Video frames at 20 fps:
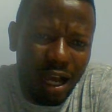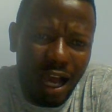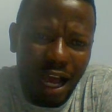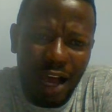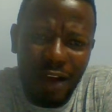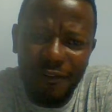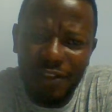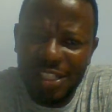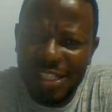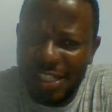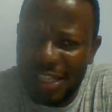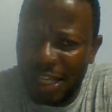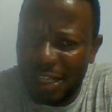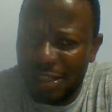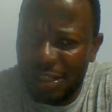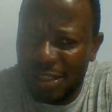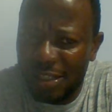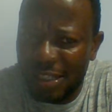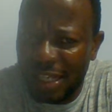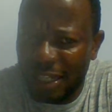the
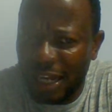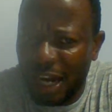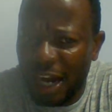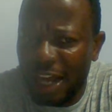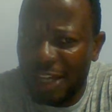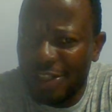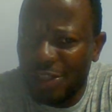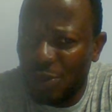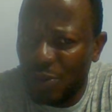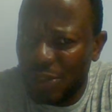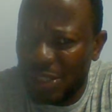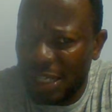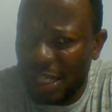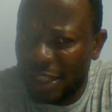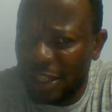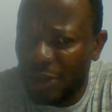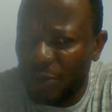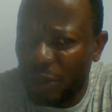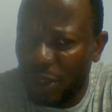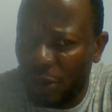cells that are
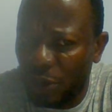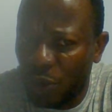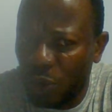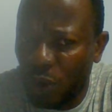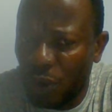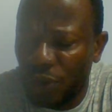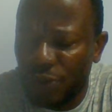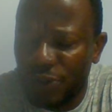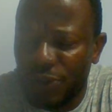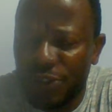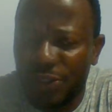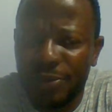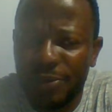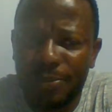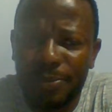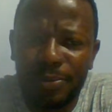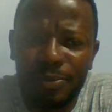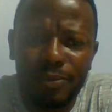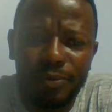associated with the rows.